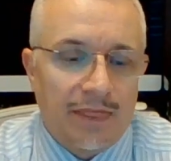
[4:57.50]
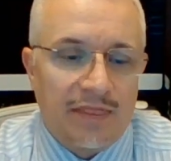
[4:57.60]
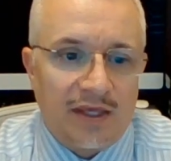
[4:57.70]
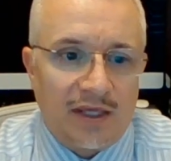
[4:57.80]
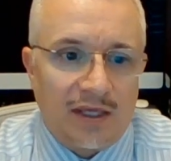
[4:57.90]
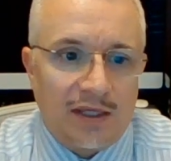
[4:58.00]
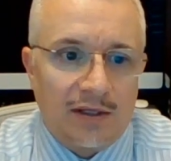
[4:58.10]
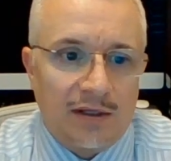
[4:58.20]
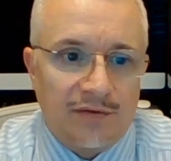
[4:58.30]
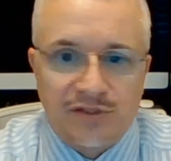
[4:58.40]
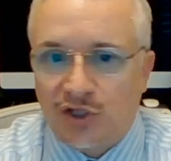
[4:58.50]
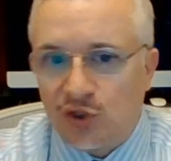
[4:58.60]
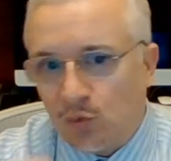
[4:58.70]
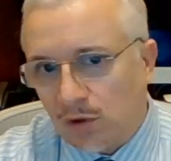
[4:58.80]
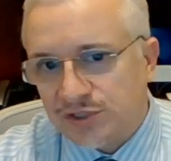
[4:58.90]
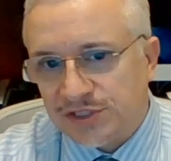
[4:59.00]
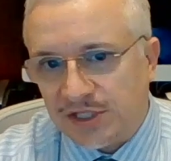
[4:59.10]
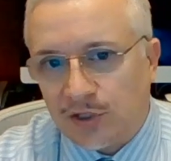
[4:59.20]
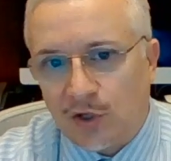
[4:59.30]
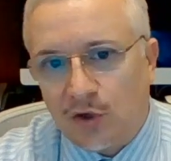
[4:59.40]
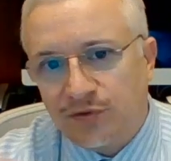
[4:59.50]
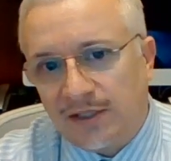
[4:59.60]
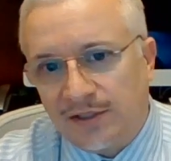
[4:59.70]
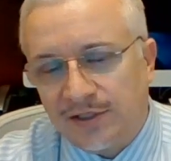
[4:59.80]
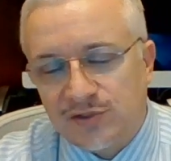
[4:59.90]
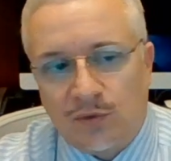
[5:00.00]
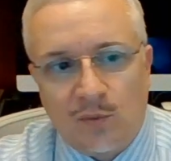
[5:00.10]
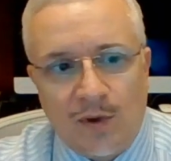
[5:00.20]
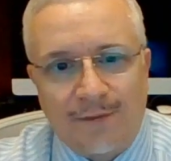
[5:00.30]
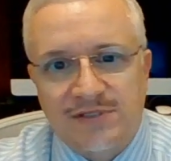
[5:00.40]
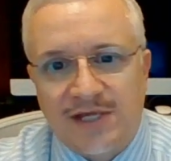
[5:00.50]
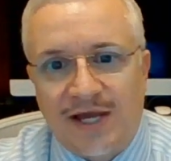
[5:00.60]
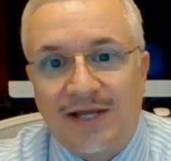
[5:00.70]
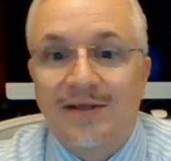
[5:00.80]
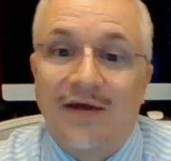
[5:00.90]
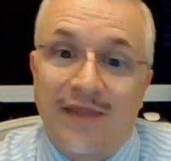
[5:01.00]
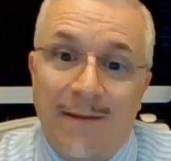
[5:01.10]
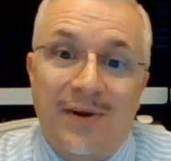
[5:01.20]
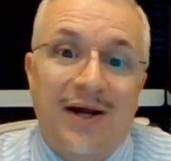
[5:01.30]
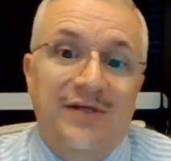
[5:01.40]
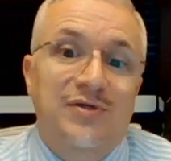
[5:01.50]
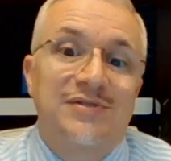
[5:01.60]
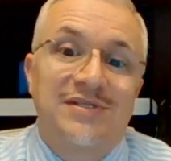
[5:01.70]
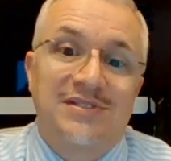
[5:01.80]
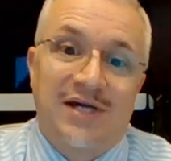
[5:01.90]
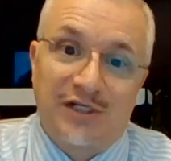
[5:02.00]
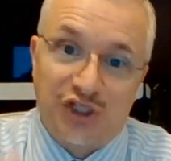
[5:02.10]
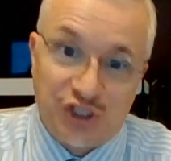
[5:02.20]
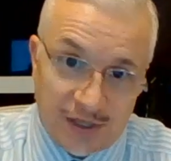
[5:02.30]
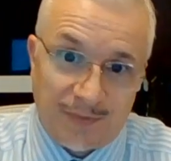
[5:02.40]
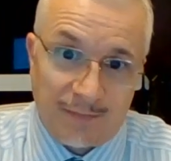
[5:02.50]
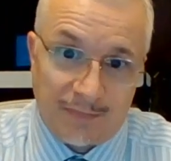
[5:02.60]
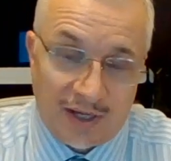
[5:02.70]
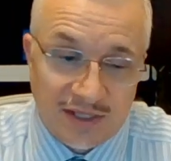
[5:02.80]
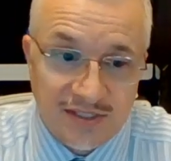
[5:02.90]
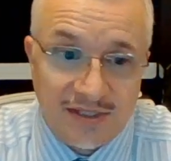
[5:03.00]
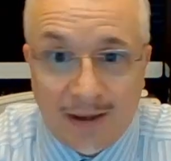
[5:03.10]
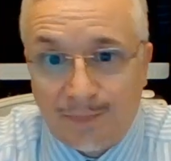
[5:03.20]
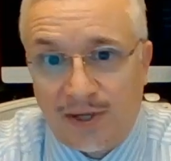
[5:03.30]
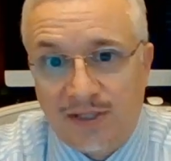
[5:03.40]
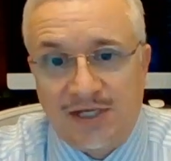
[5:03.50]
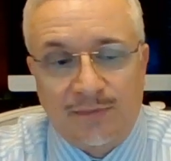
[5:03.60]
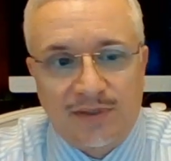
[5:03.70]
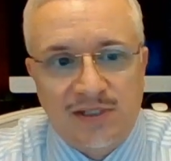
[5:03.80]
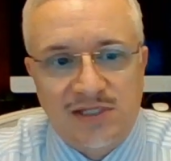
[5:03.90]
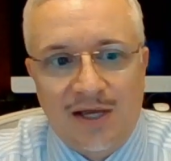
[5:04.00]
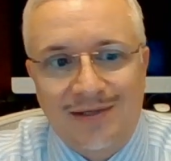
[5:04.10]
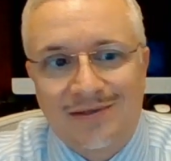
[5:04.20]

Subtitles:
There's a QRC code that links to a website. Now that box goes inside a shipping box, and that box had to be designed.